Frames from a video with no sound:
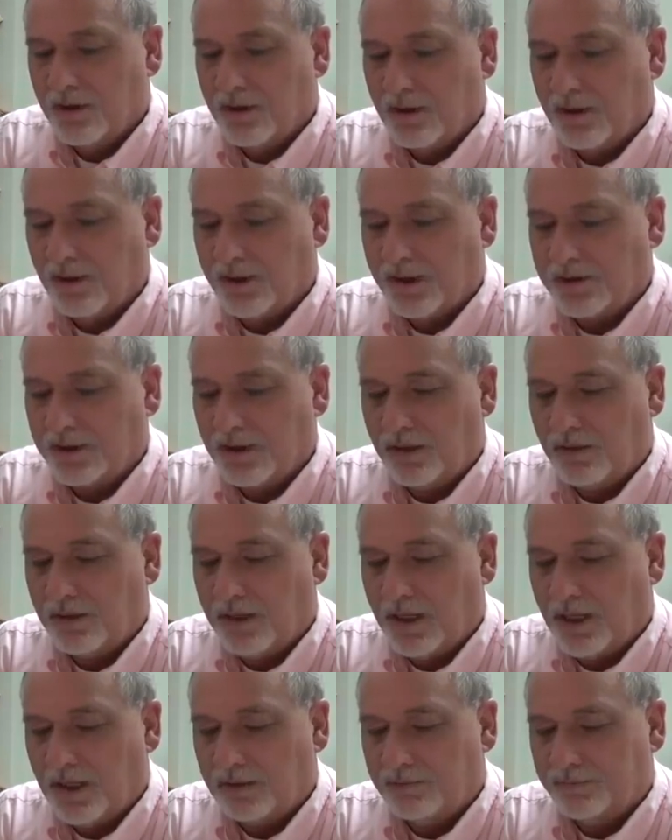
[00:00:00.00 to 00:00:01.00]
It'll execute
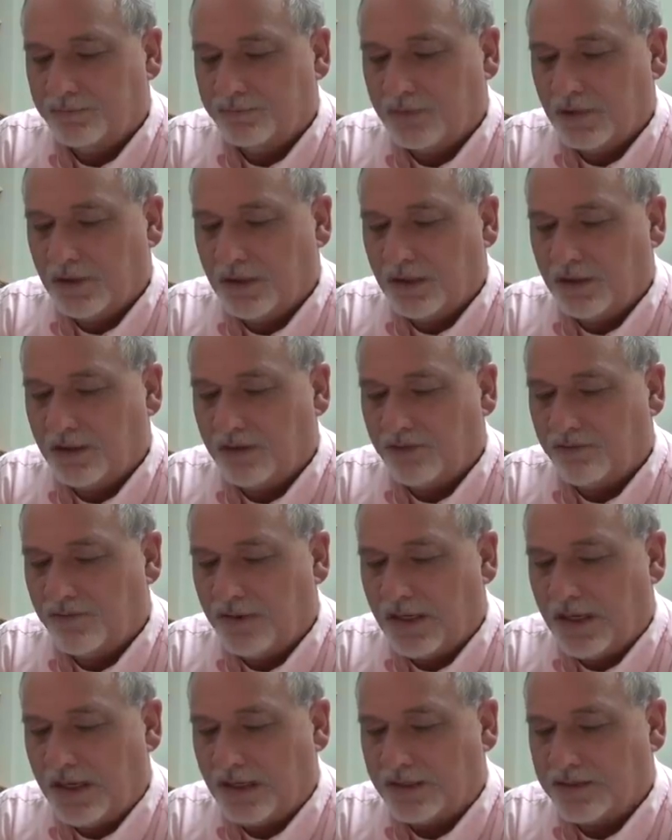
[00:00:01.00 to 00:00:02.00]
that. If
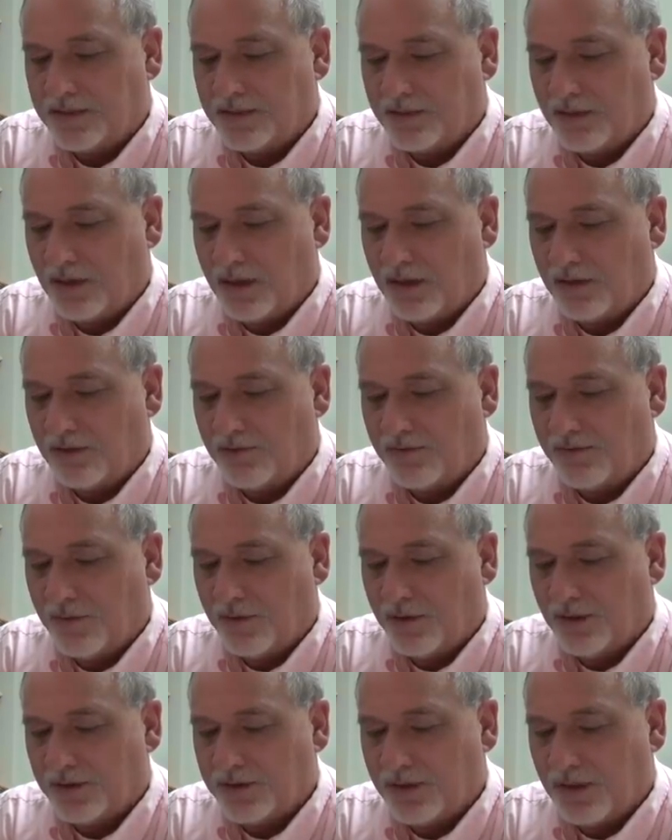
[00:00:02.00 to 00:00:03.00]
x is greater than
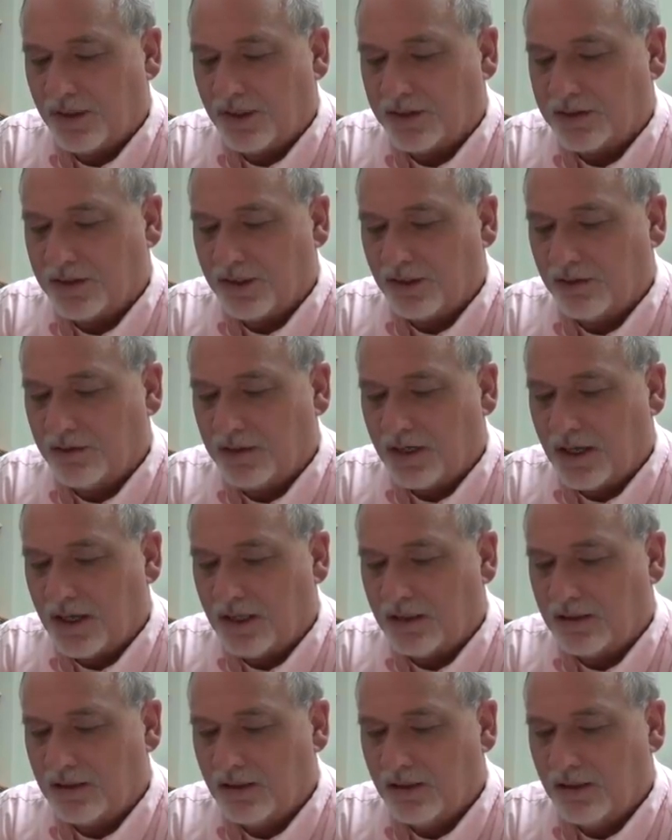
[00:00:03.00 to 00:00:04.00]
4, it's going to execute
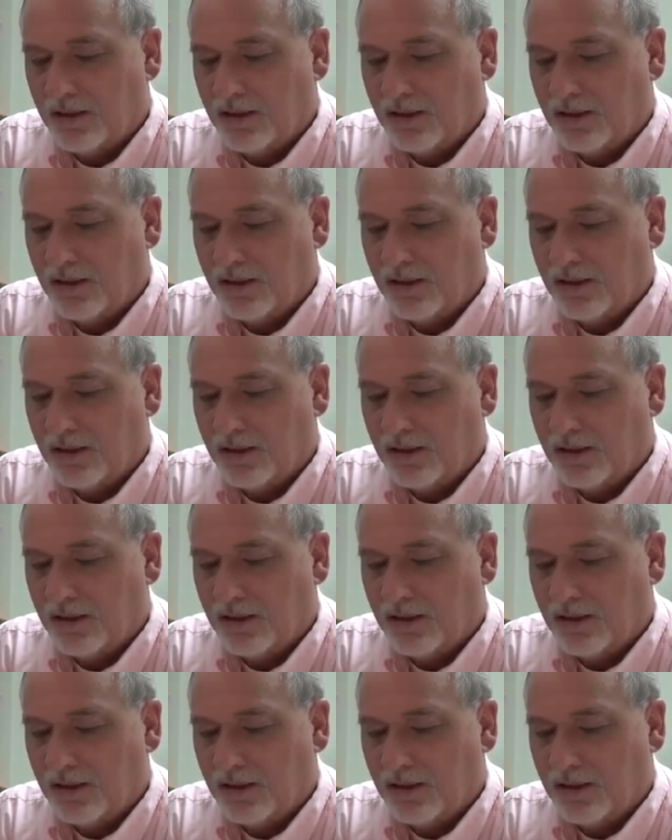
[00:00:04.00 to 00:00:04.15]
that.